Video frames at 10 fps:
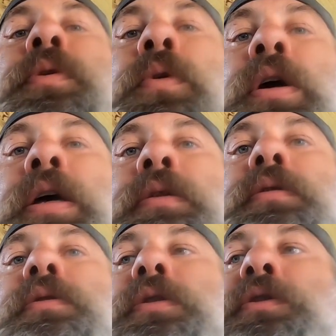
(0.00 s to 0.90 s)
run
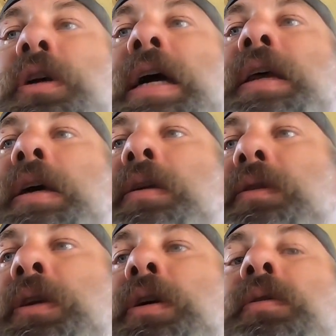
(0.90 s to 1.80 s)
to try to,
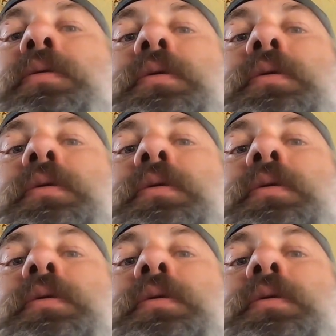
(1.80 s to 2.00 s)
you know,